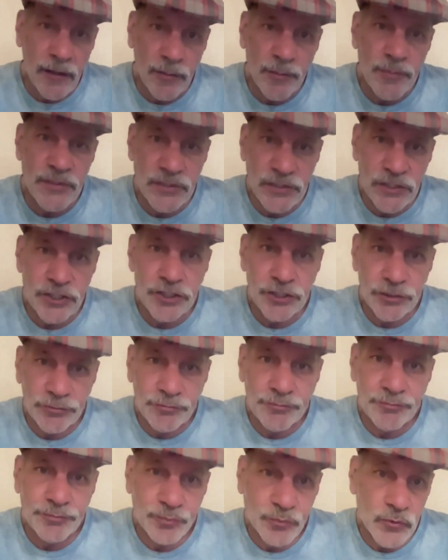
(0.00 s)
held
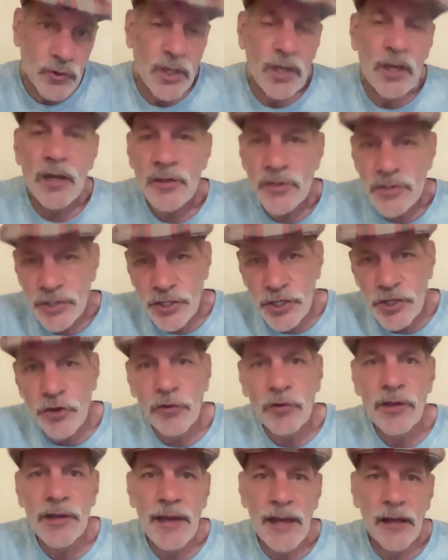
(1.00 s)
position. A
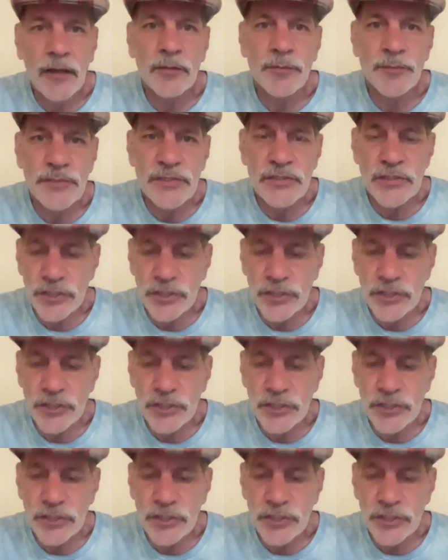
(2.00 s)
securely held